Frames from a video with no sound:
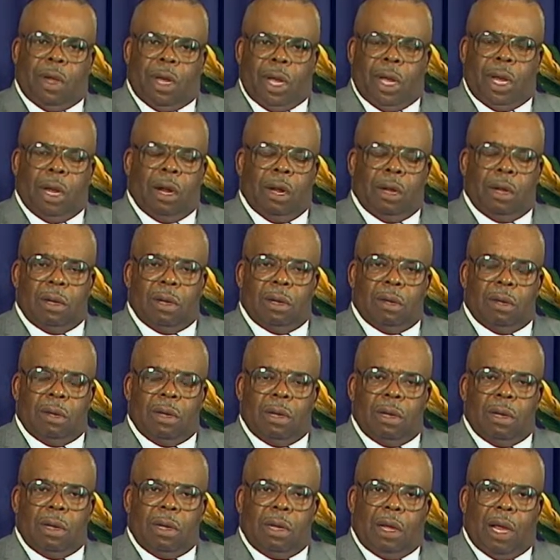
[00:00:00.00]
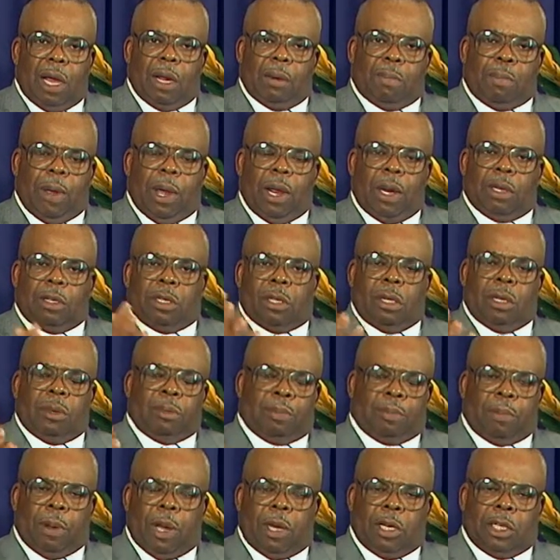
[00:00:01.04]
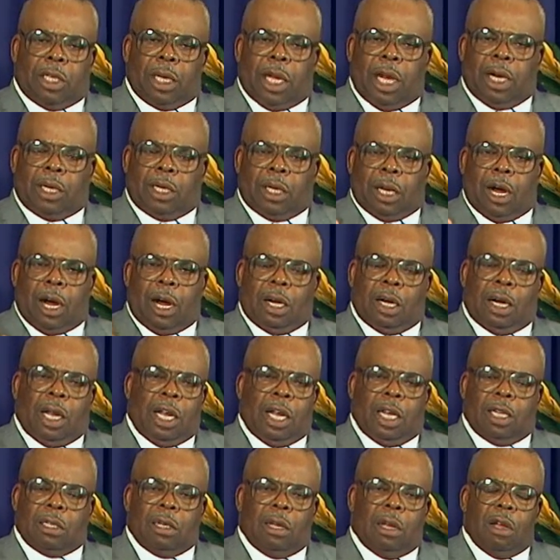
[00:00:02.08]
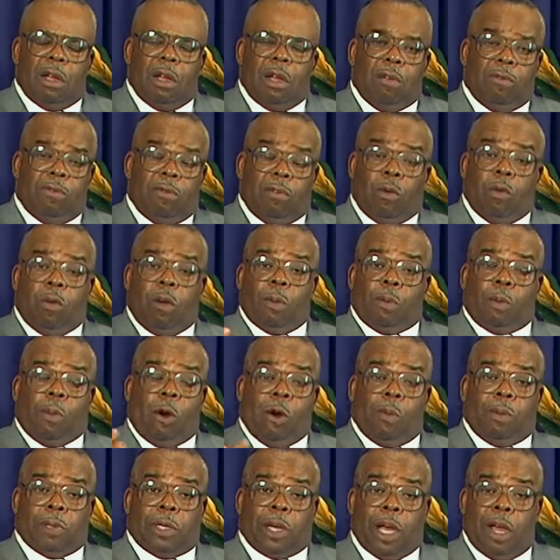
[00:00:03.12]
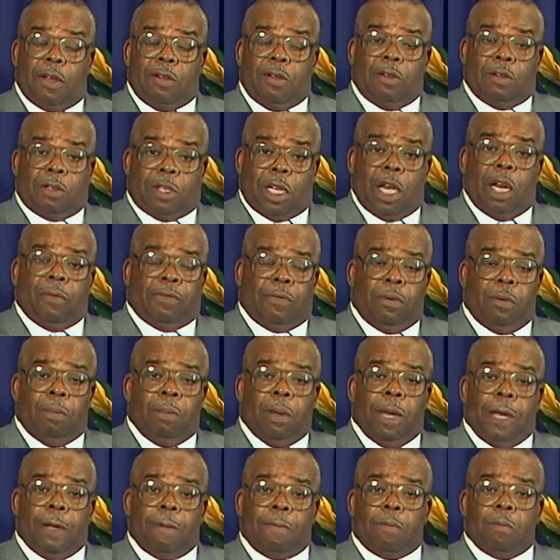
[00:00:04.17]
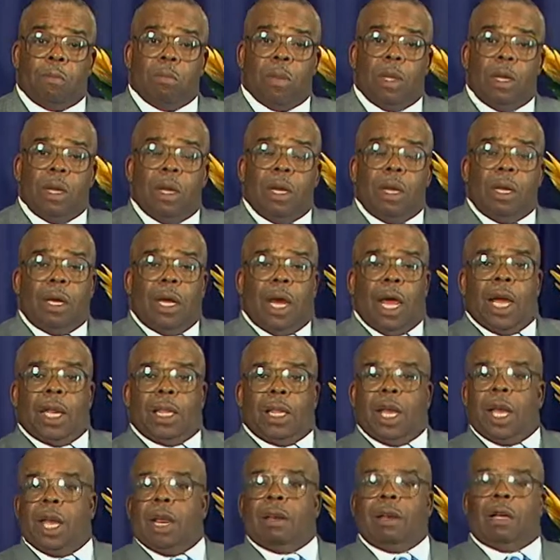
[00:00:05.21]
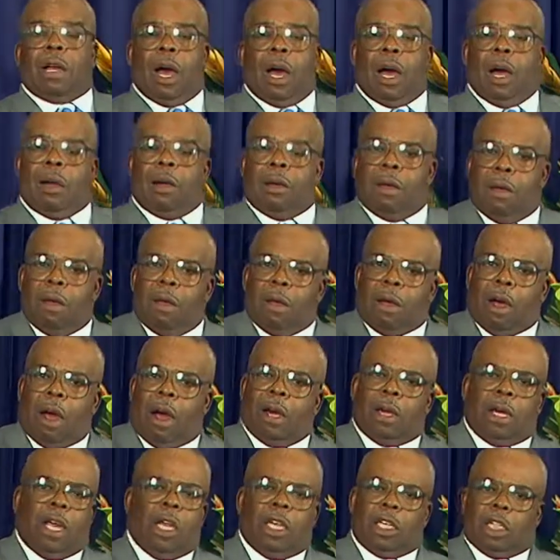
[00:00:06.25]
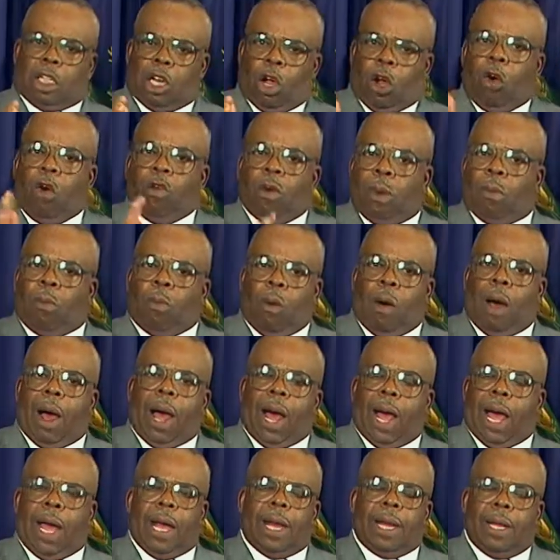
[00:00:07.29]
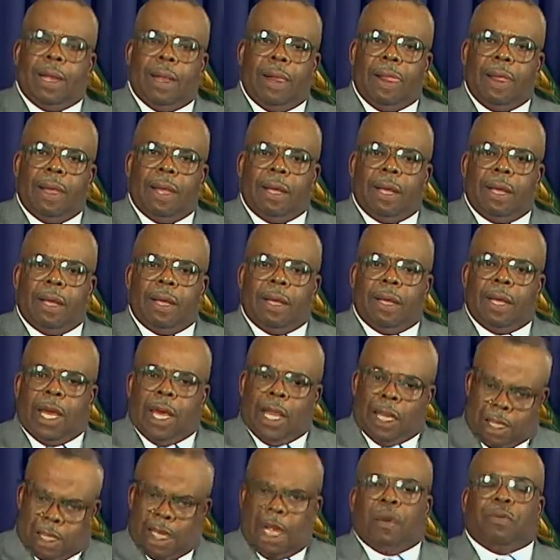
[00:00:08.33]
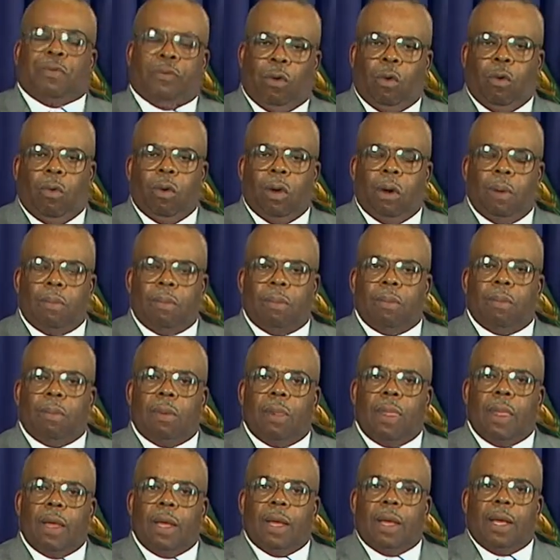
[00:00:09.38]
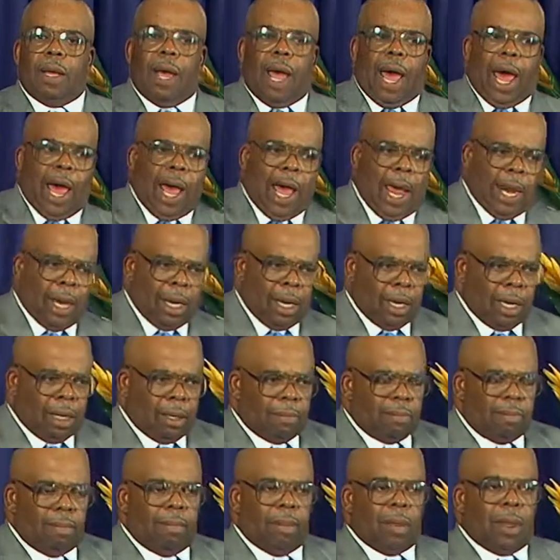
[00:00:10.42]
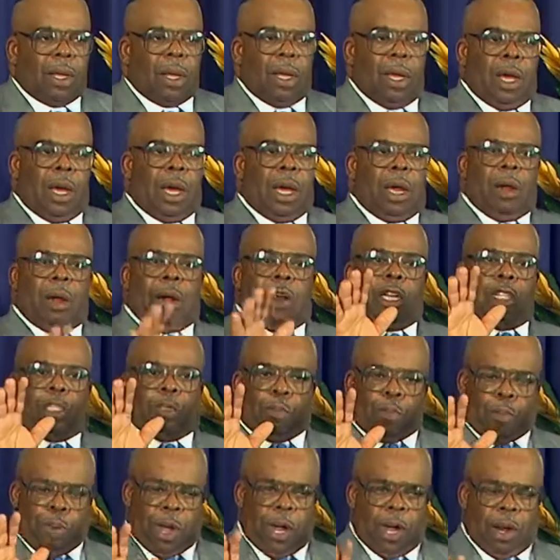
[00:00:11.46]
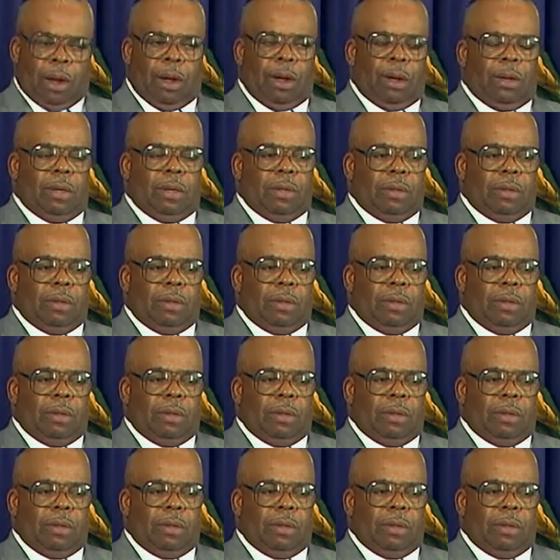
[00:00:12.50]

here. And Peter, Peter said to Cornelius, for what purpose have you sent for me? And then Car Cornelius told him why he sent for him. And here is Peter,